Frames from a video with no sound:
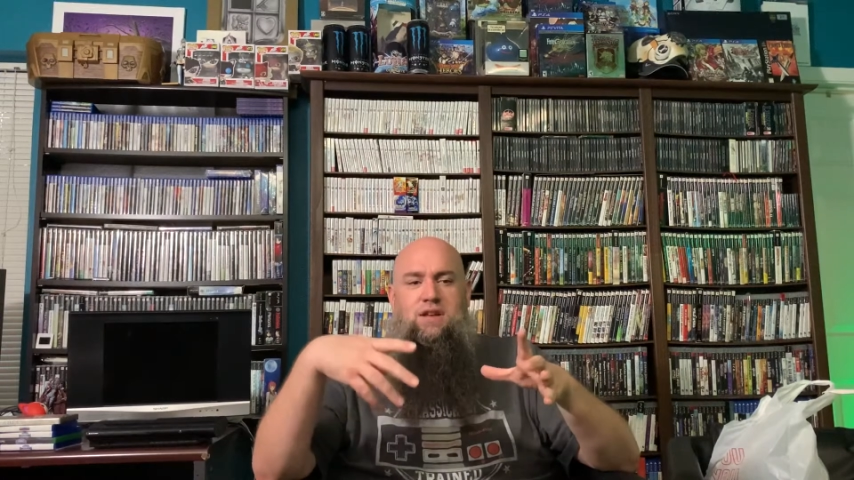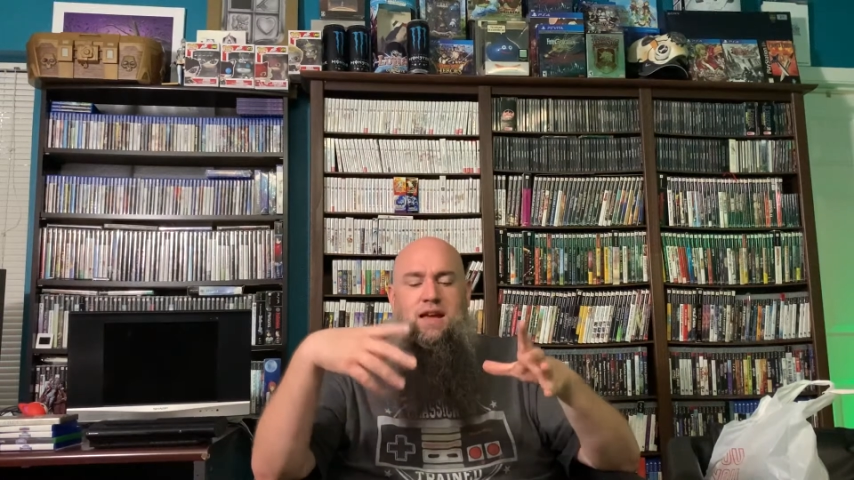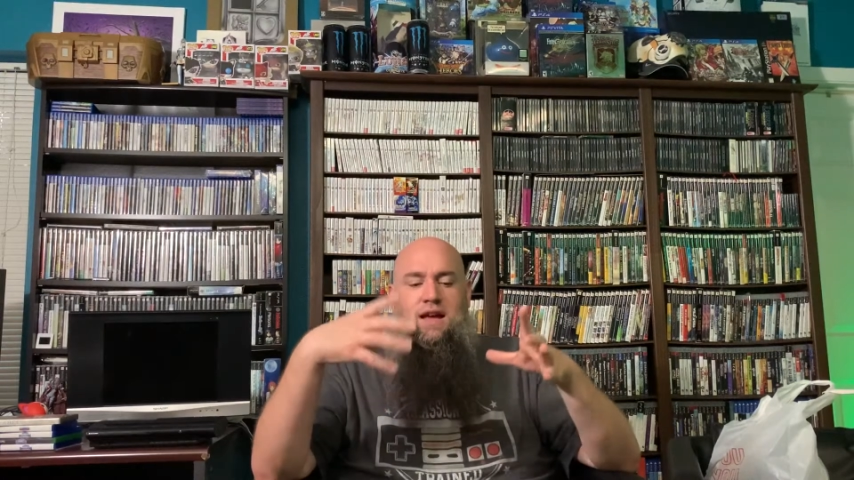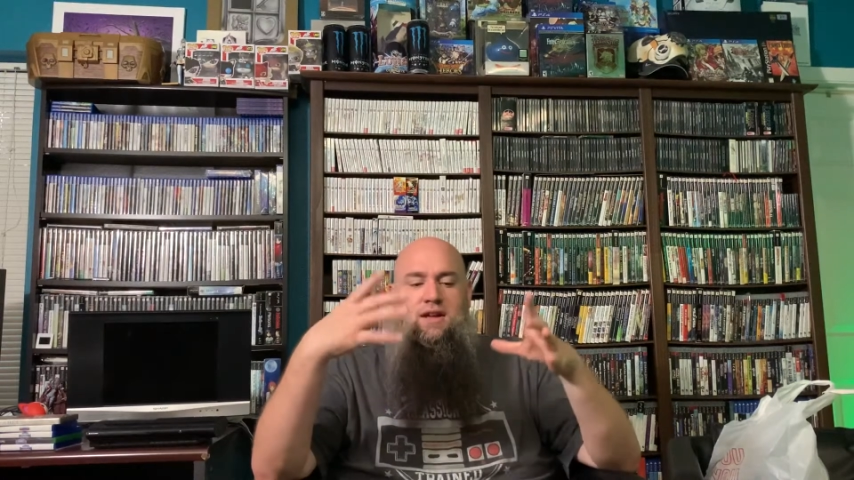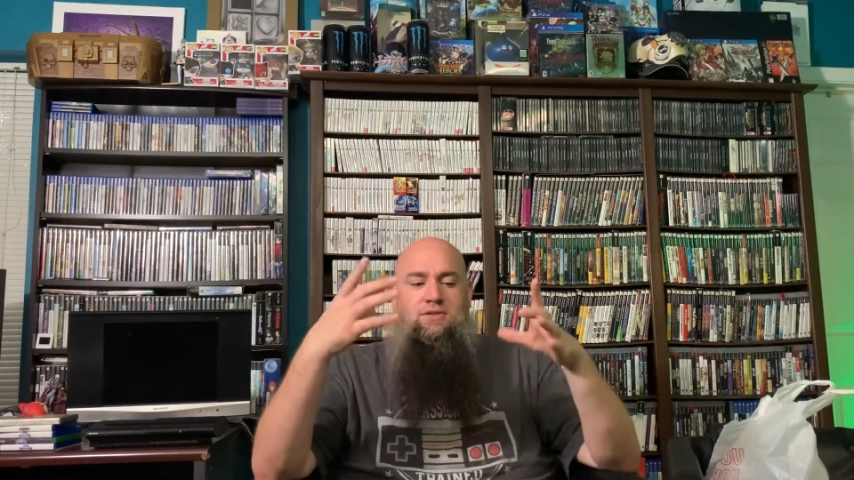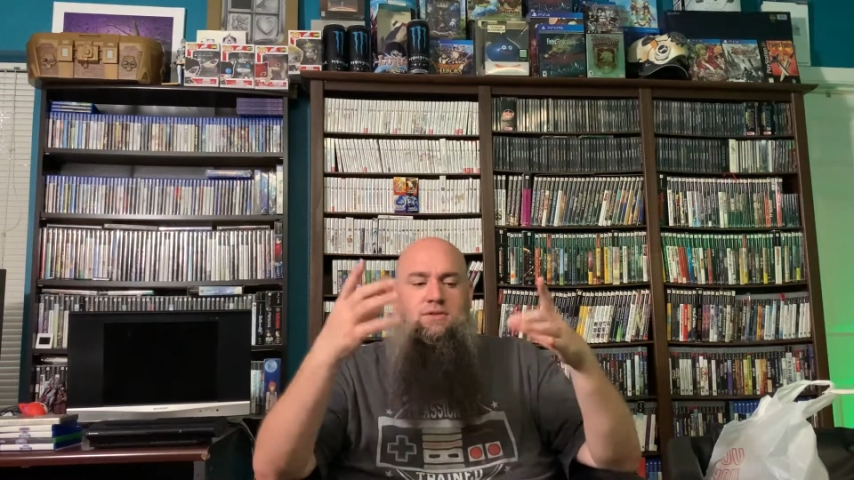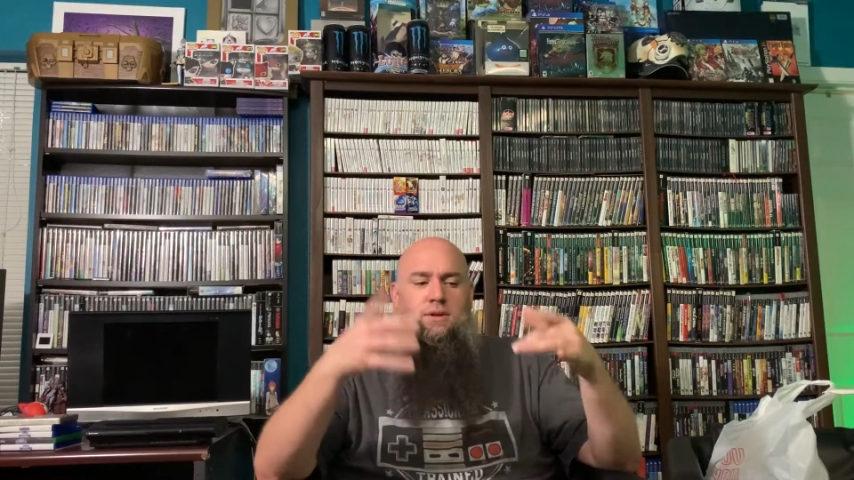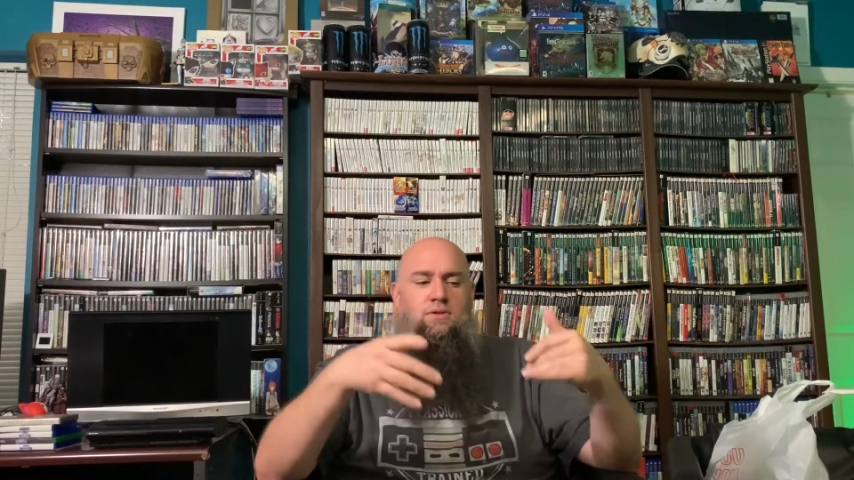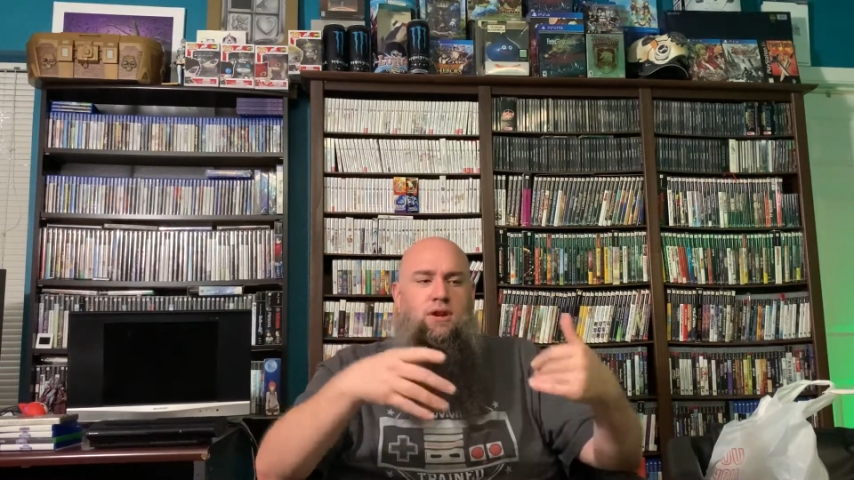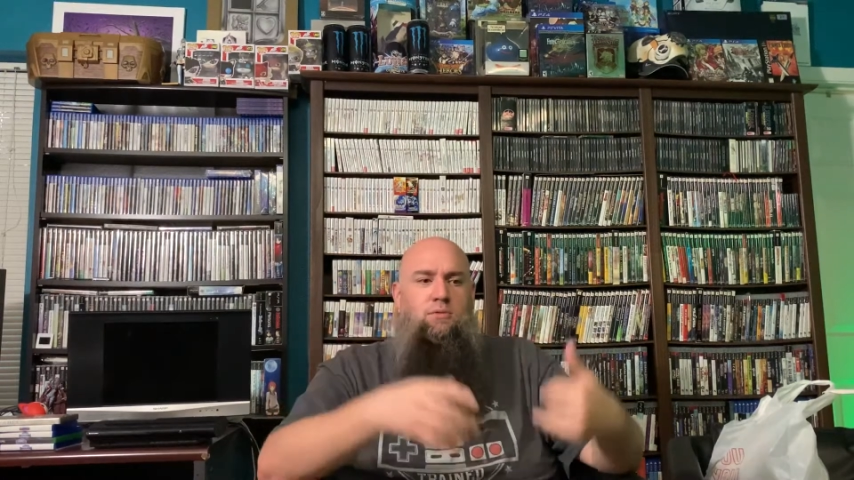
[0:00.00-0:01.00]
And
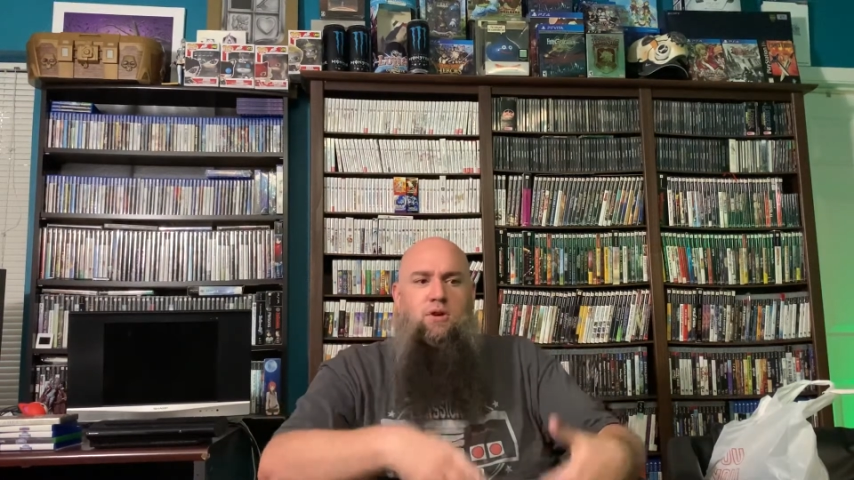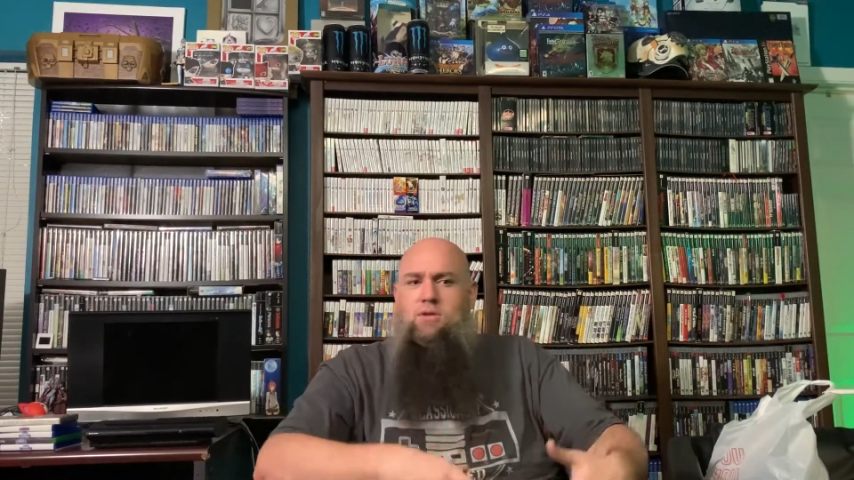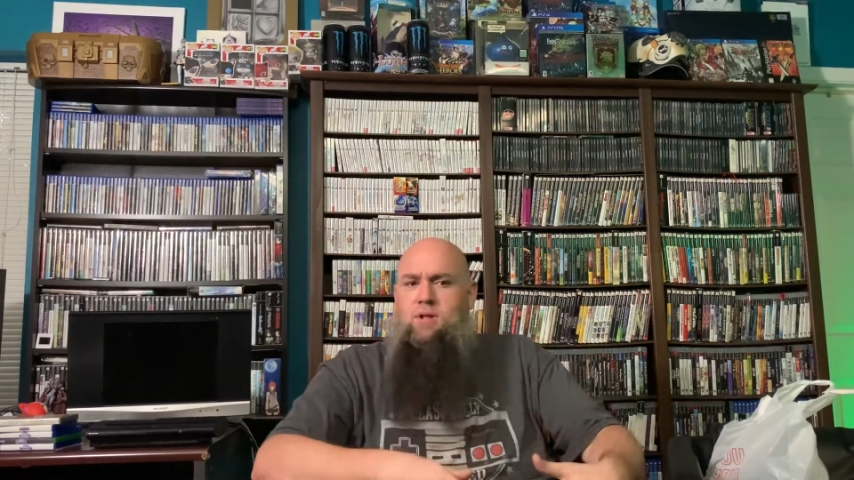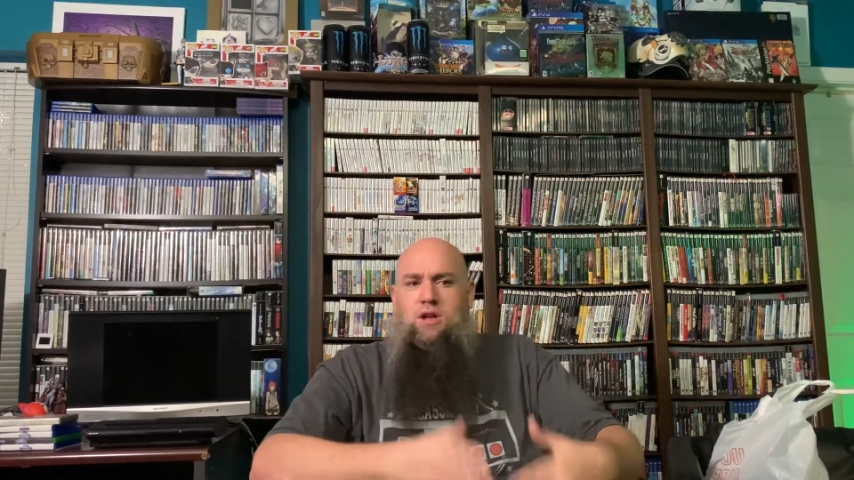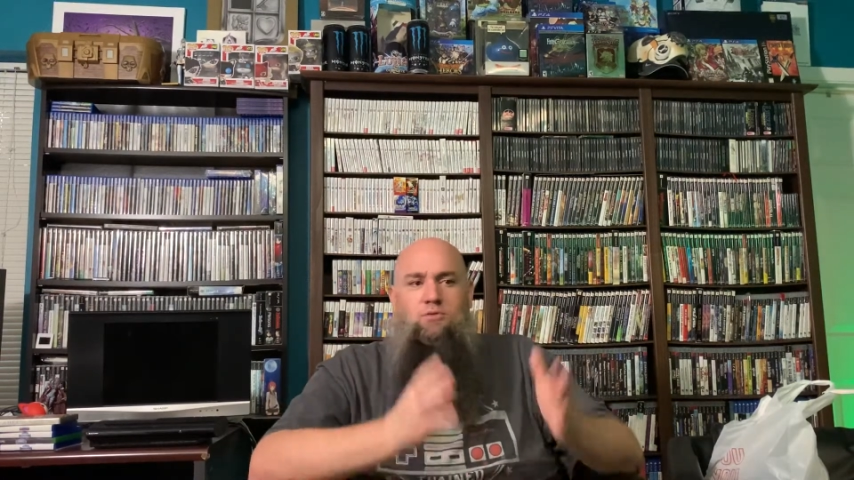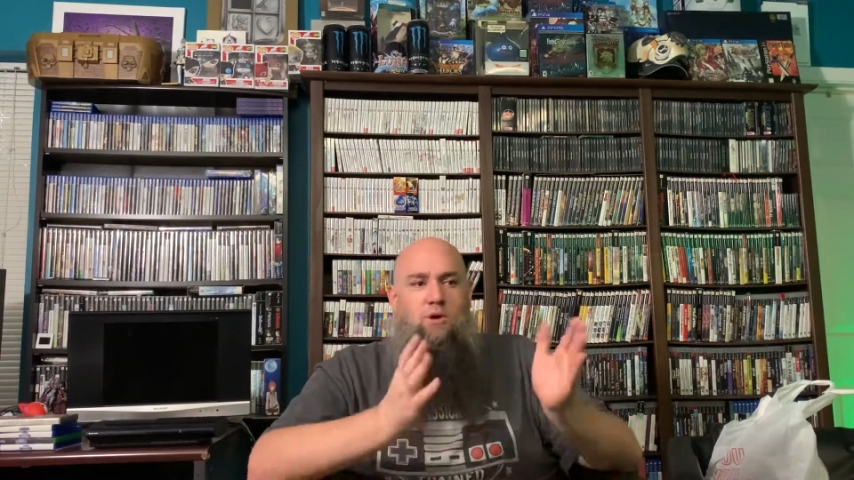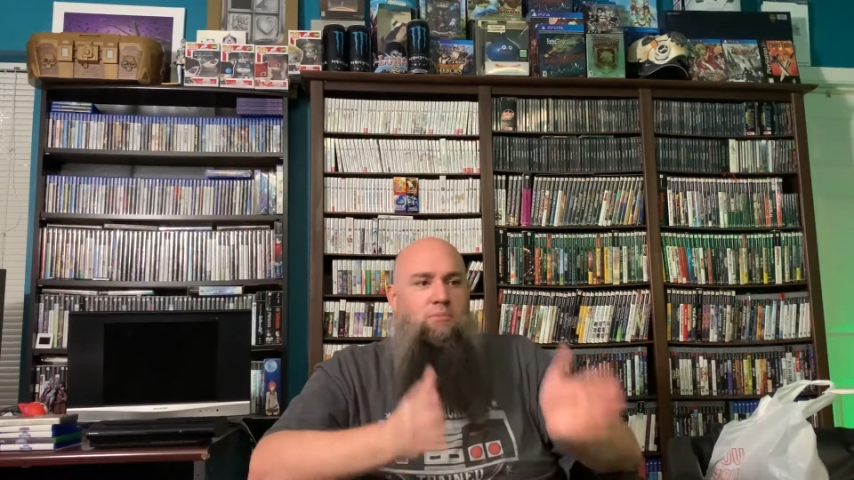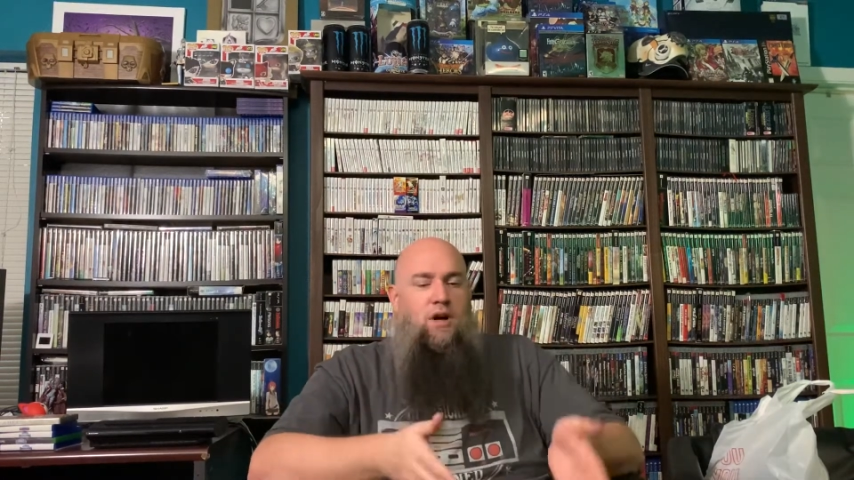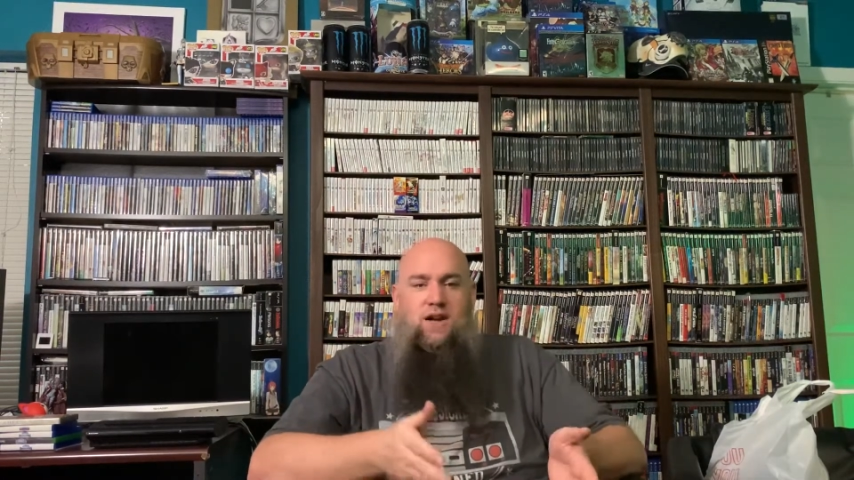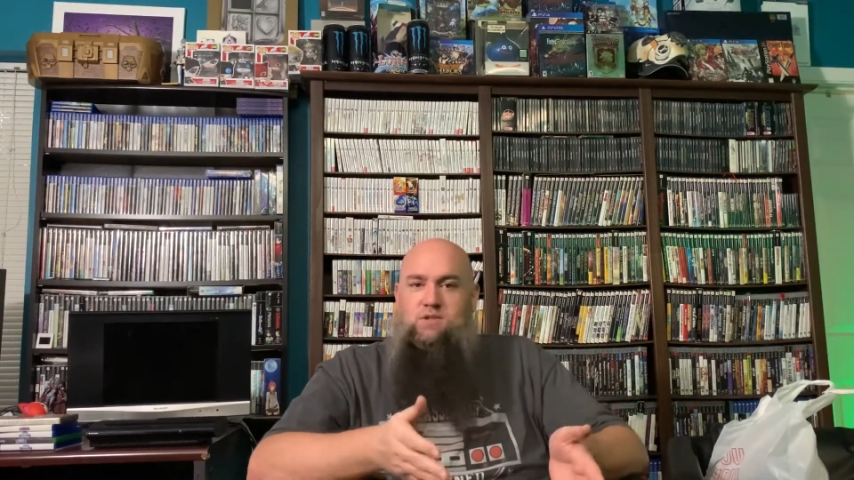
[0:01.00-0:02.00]
one
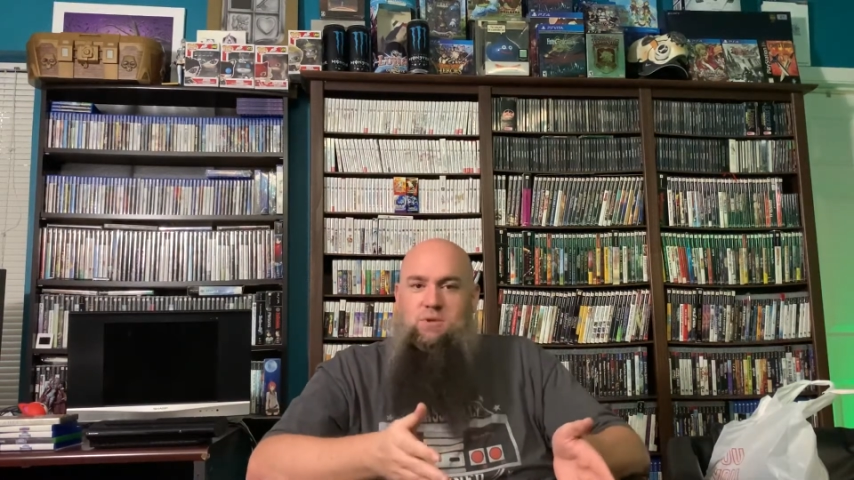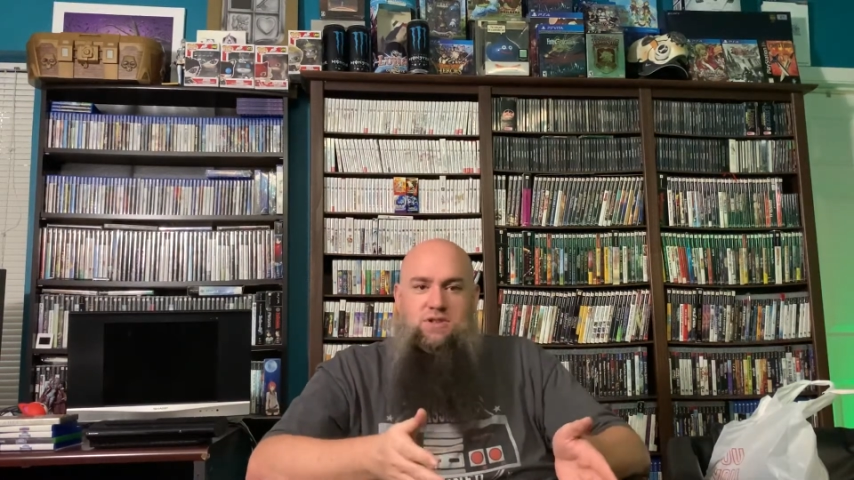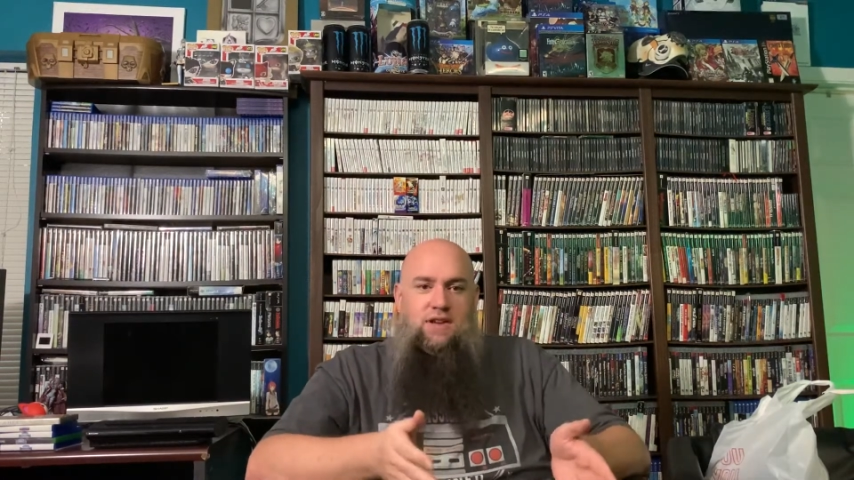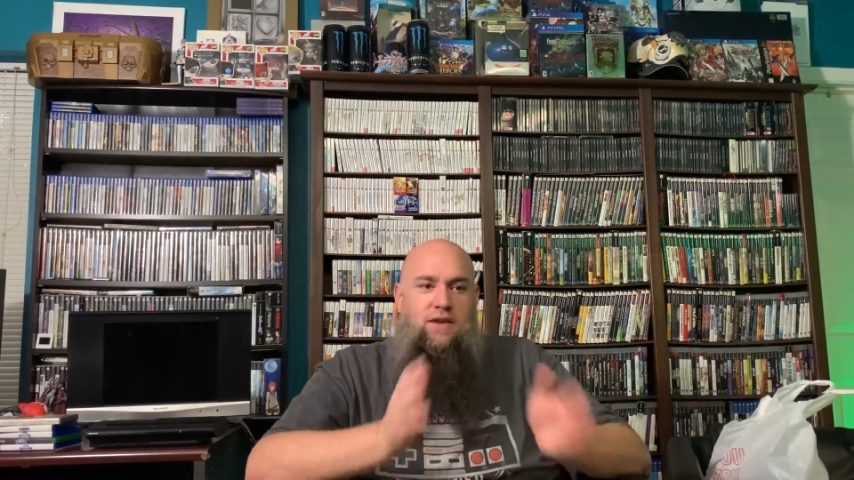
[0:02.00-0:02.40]
box was,